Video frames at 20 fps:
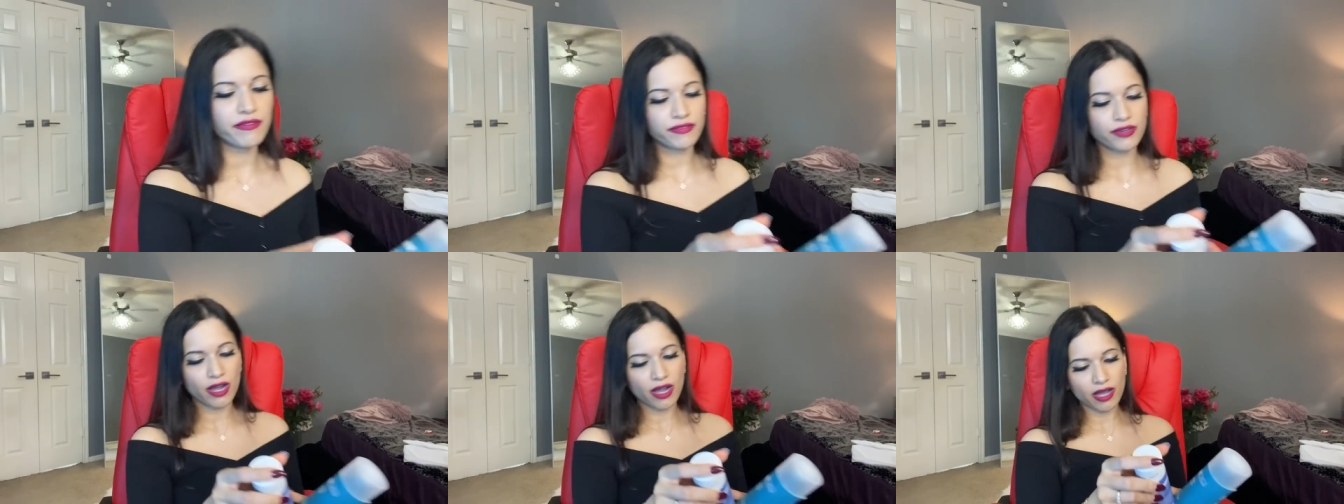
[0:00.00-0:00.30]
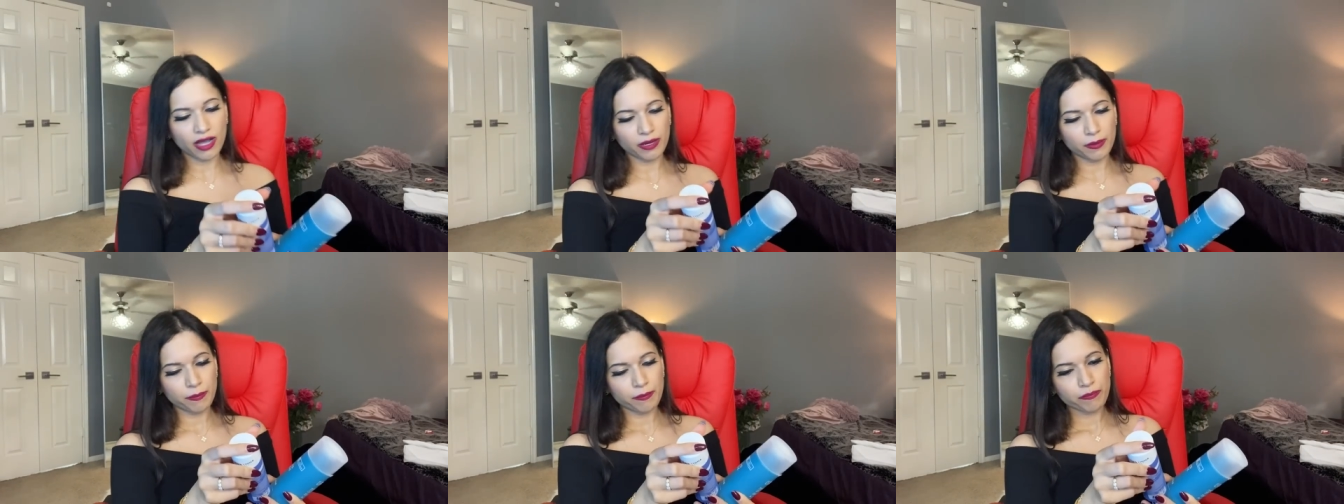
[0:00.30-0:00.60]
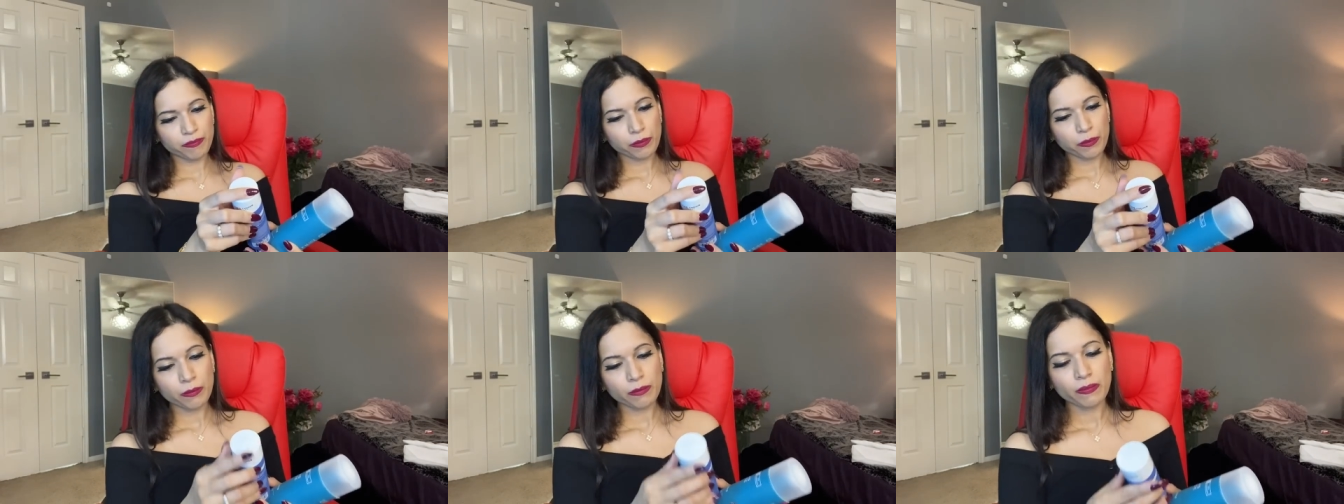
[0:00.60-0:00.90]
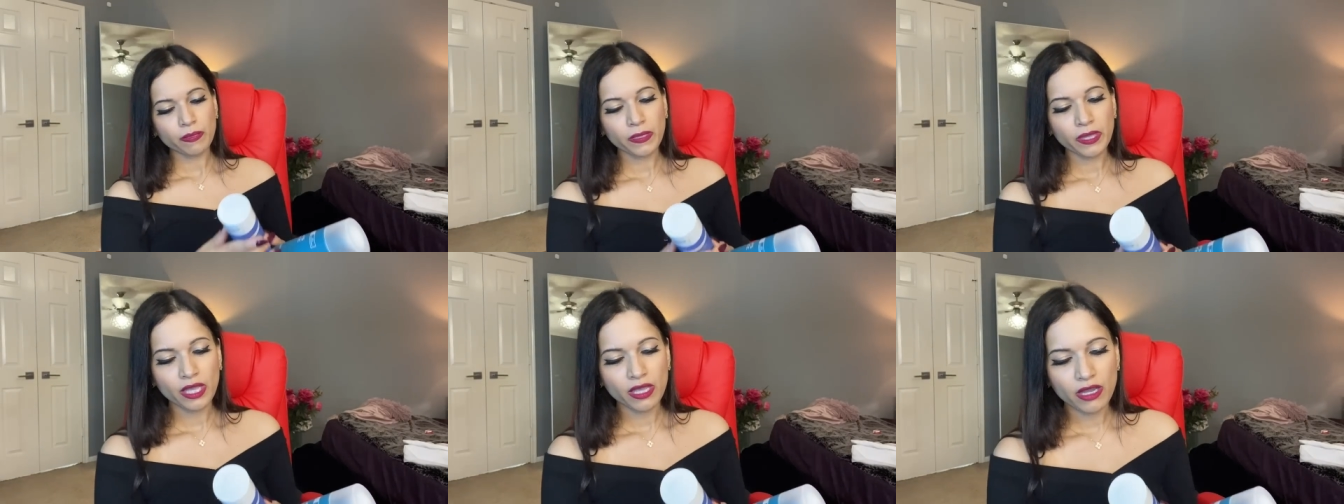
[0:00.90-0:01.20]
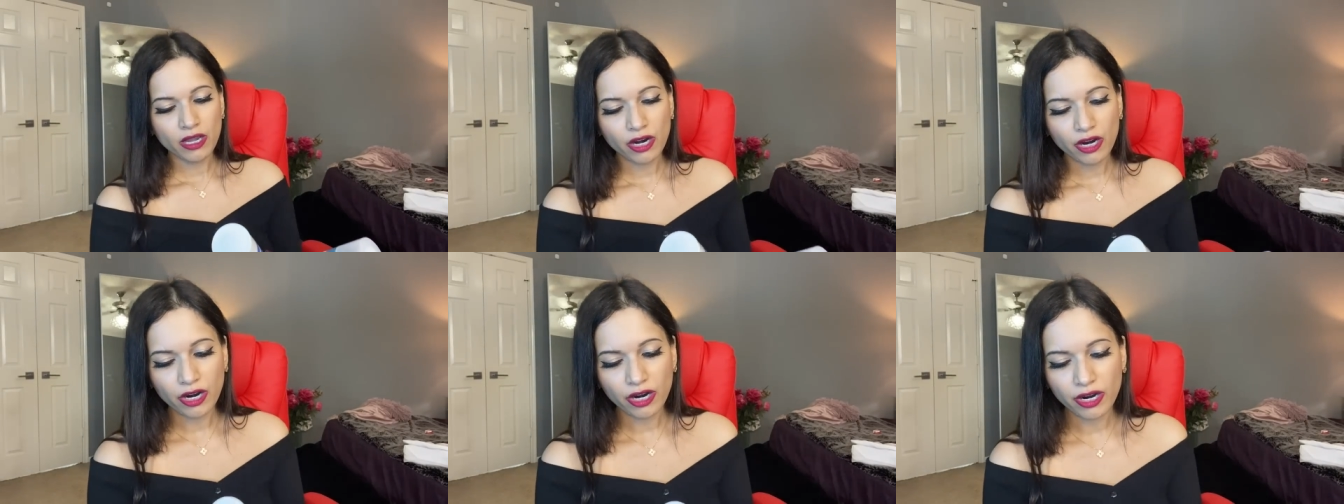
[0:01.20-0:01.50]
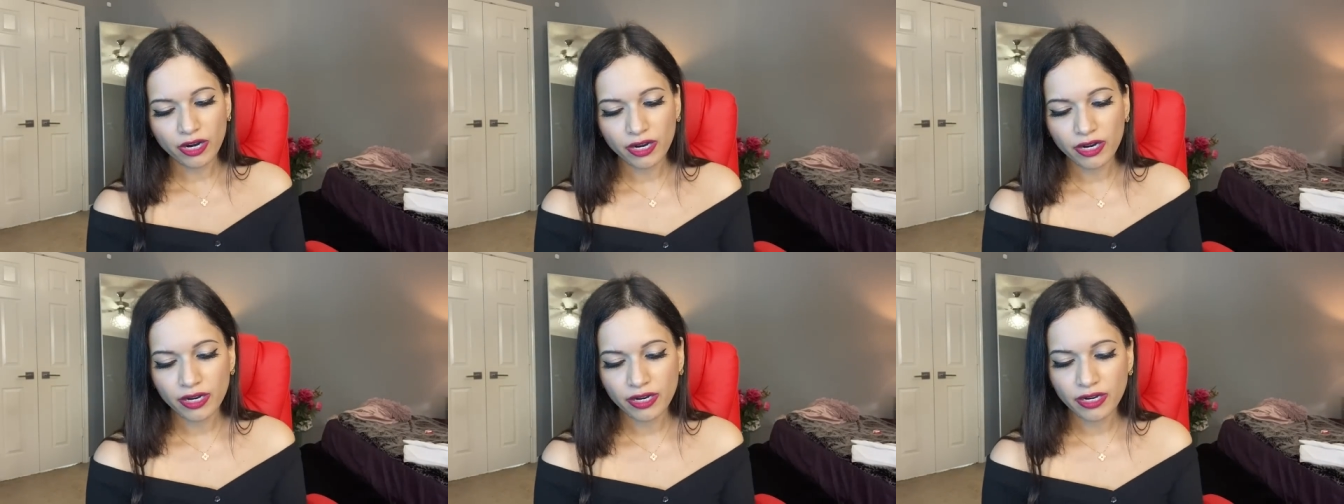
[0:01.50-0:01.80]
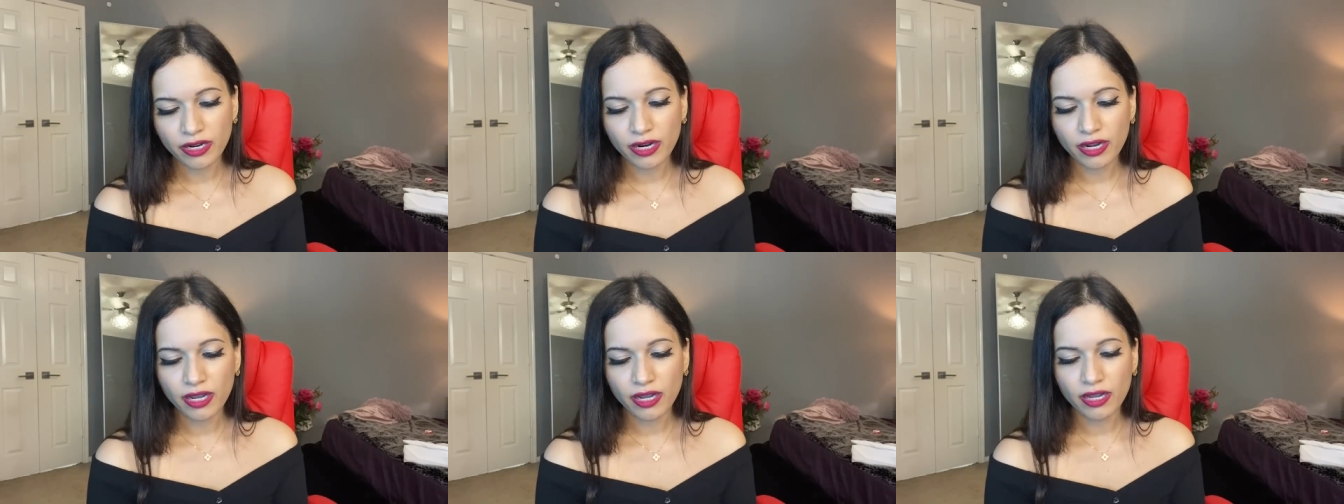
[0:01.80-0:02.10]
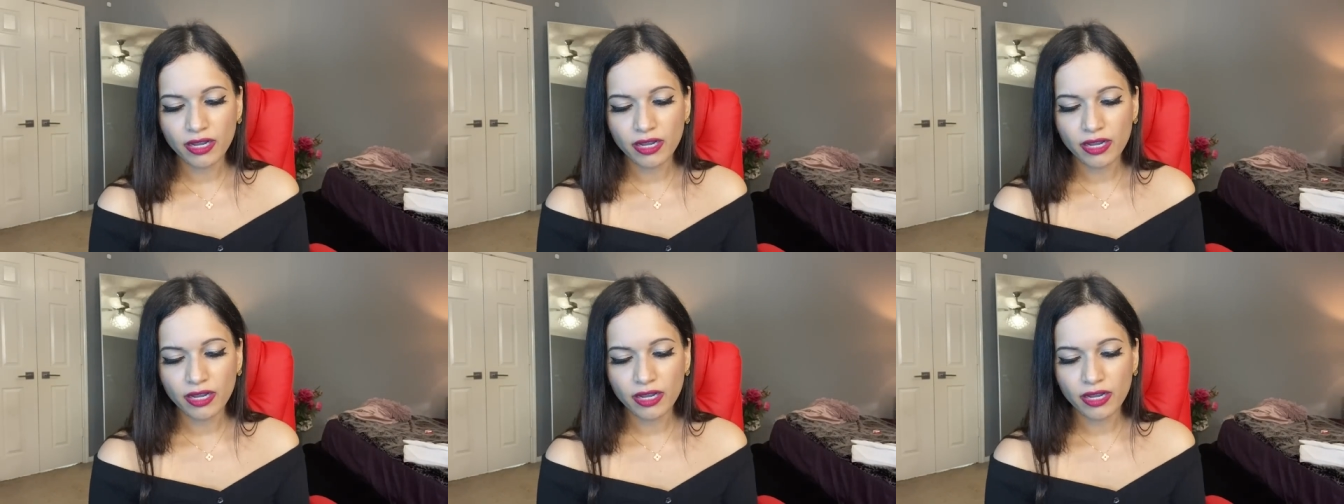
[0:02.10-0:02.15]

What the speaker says: got her,